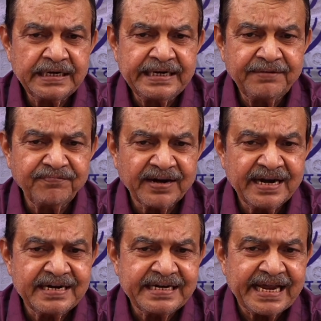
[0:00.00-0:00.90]

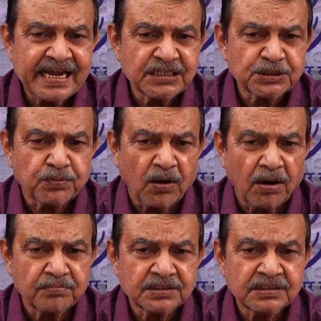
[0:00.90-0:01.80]
different tense
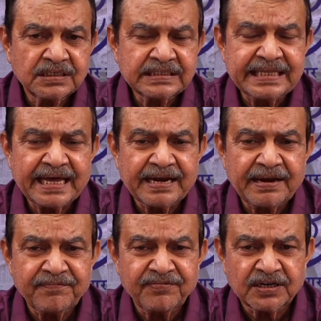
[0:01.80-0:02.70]
forms they
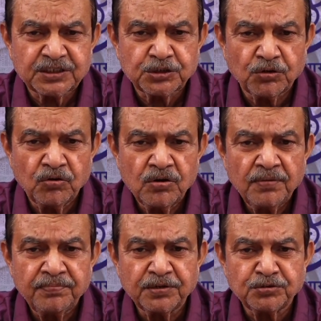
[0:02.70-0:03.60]
refer to
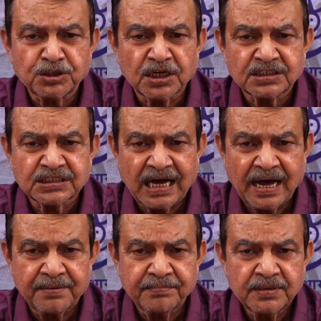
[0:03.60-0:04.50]
future
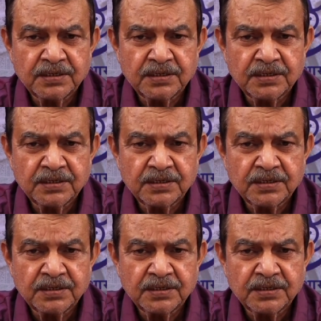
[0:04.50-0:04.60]
time.